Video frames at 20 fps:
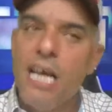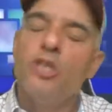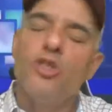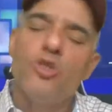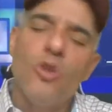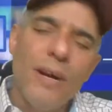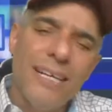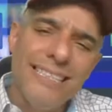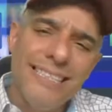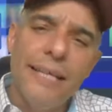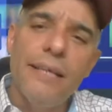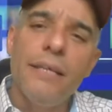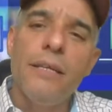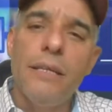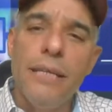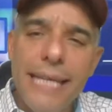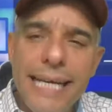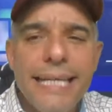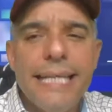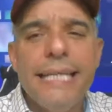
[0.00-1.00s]
So I
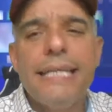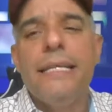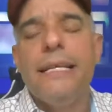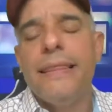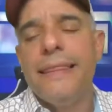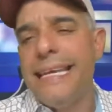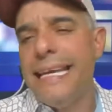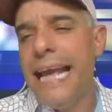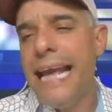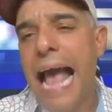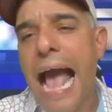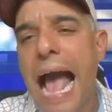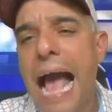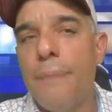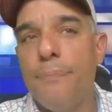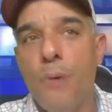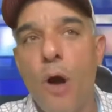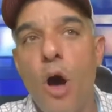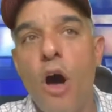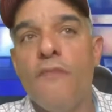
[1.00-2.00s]
deleted the
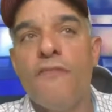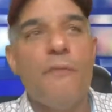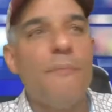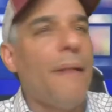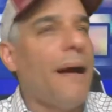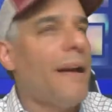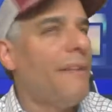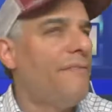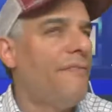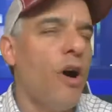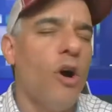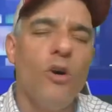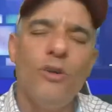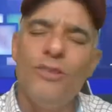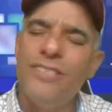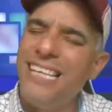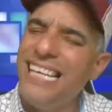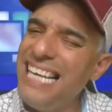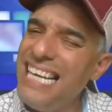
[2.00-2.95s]
app off of my phone.